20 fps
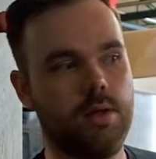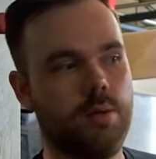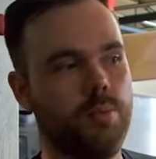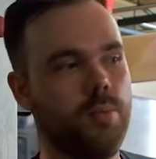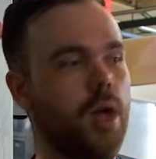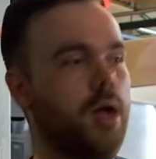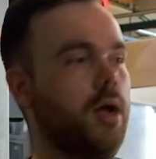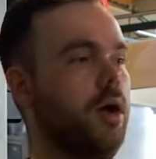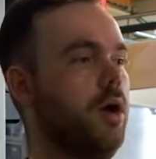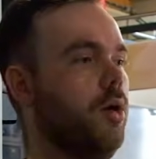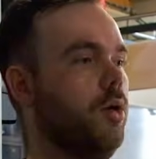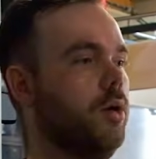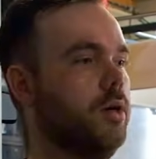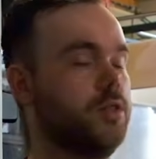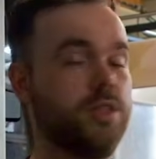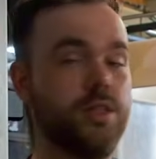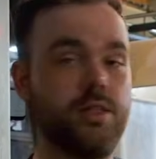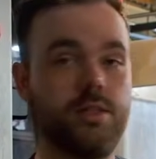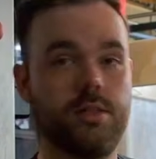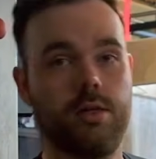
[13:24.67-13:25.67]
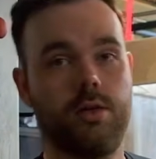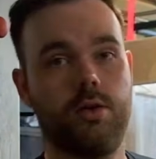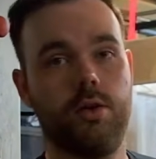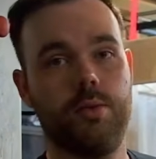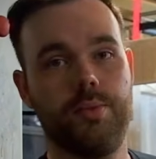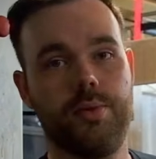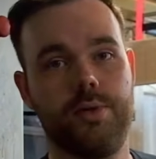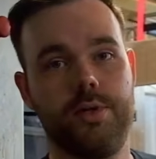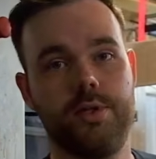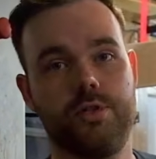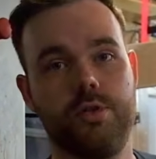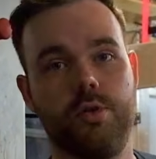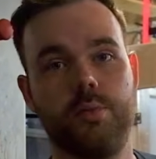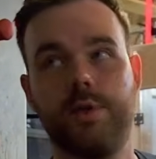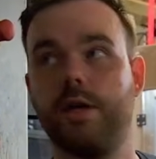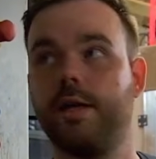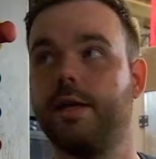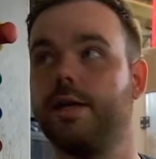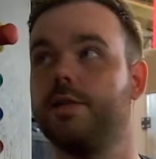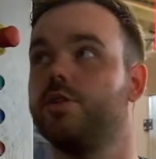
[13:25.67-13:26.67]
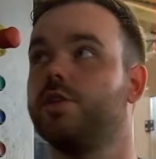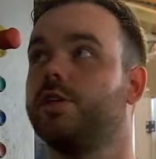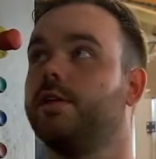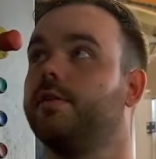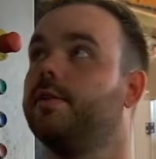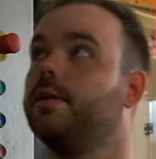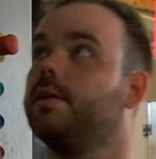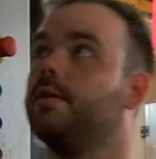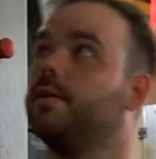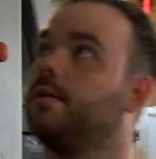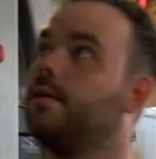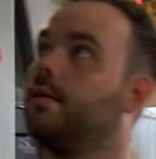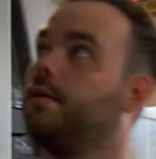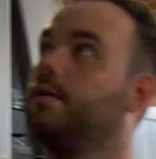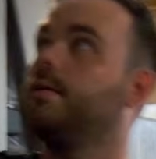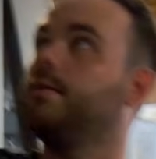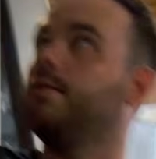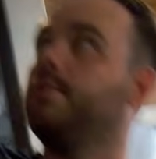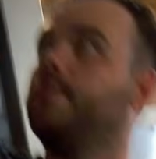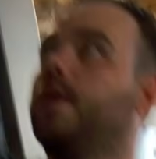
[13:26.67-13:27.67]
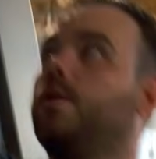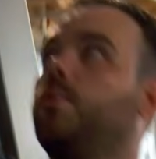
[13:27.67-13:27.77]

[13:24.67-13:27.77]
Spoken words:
by our sister company Zomerdijk Engineering, that